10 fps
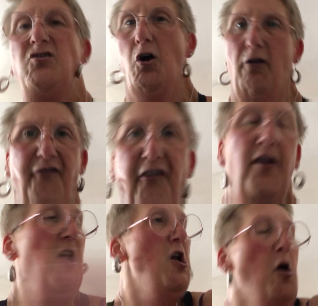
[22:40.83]
off.
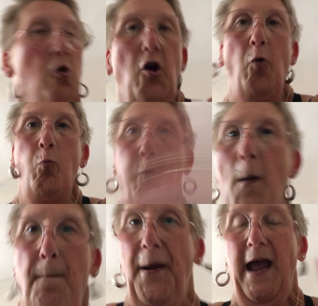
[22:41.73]
Not
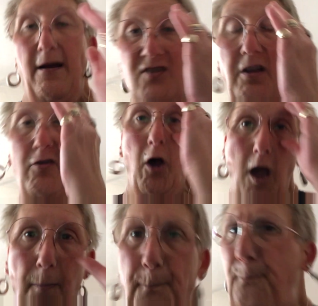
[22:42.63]
1 pound. So I thought,
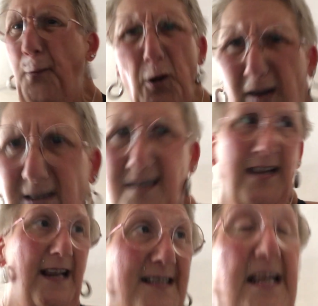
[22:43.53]
oh, bollocks to
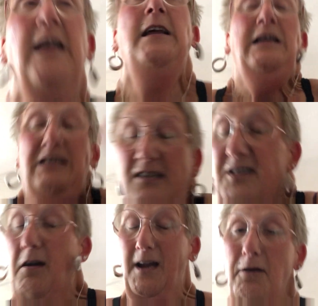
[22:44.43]
this.
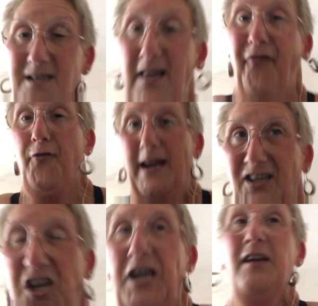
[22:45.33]
So I go into the
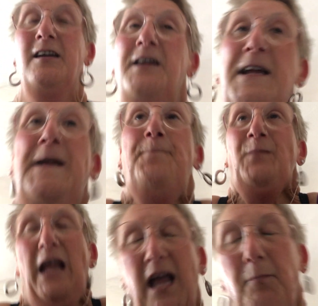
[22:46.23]
fridge,
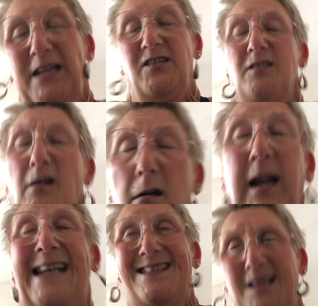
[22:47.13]
and my
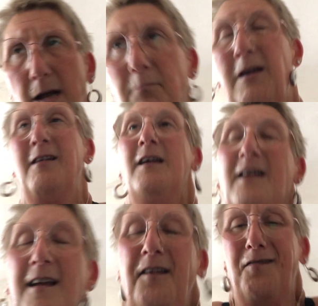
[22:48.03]
darling son,
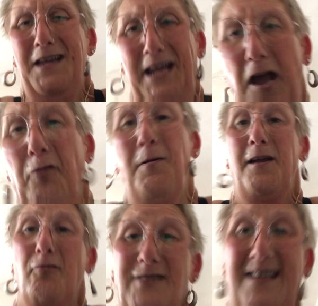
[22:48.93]
Theo, my
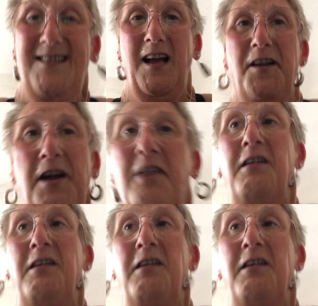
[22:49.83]
oldest son,